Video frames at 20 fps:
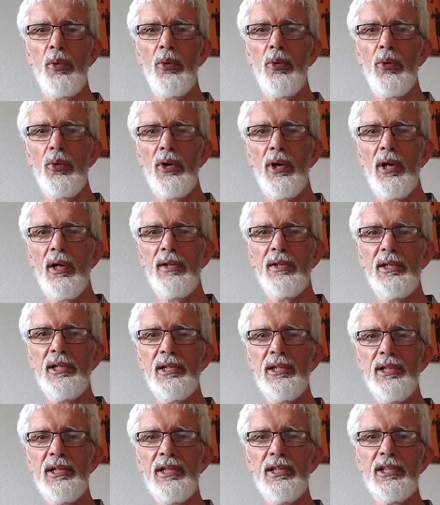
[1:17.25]
poor and
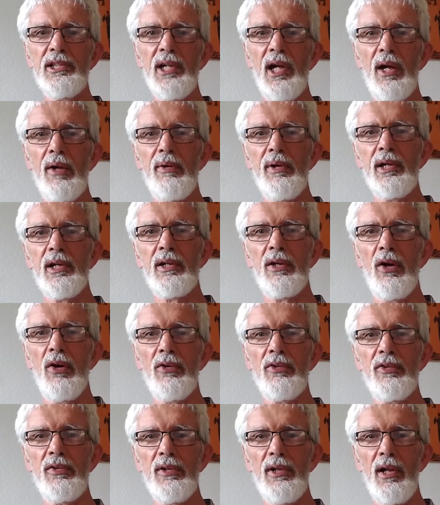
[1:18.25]
needy, sharing
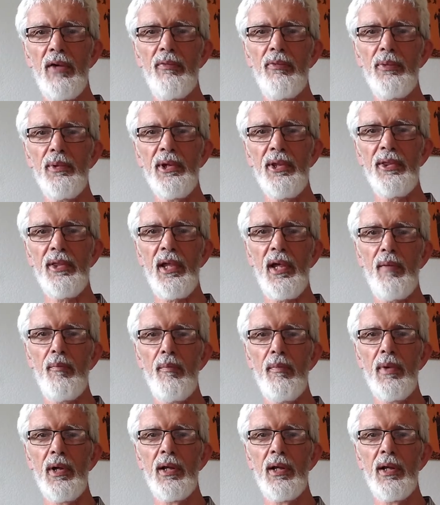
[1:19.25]
God's love with them,